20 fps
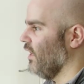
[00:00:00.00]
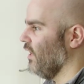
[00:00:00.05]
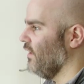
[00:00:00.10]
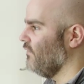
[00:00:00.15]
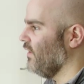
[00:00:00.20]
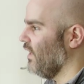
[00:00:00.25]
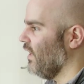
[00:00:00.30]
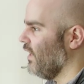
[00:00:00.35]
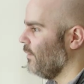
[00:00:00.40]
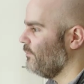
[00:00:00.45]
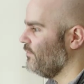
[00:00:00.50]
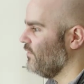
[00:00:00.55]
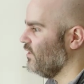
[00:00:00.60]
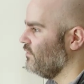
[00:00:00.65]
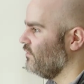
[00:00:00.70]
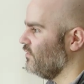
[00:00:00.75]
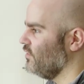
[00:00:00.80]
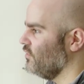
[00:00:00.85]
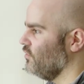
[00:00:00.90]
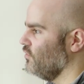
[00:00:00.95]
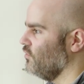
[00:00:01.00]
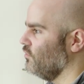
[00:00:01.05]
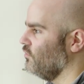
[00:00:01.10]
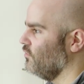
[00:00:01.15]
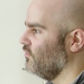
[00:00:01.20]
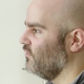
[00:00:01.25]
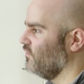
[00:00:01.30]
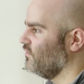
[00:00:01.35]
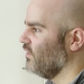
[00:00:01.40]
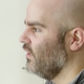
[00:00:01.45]
I've opted to
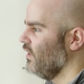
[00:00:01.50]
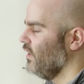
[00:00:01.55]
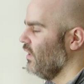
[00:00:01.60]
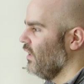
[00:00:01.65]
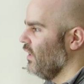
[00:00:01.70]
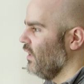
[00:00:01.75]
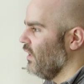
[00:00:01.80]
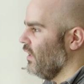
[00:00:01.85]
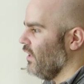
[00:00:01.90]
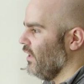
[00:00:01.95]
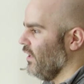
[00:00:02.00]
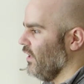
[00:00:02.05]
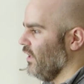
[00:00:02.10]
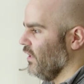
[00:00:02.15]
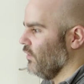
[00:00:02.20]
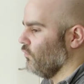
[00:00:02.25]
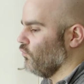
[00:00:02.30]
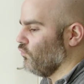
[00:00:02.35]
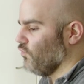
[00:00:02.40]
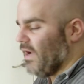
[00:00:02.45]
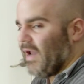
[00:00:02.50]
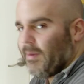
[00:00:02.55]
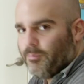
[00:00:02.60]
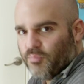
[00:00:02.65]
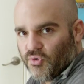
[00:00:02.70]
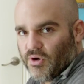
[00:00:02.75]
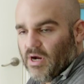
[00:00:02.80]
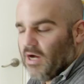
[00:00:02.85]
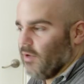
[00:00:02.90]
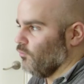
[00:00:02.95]
use a
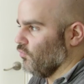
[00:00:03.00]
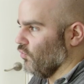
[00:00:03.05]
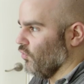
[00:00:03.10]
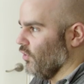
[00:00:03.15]
wraparound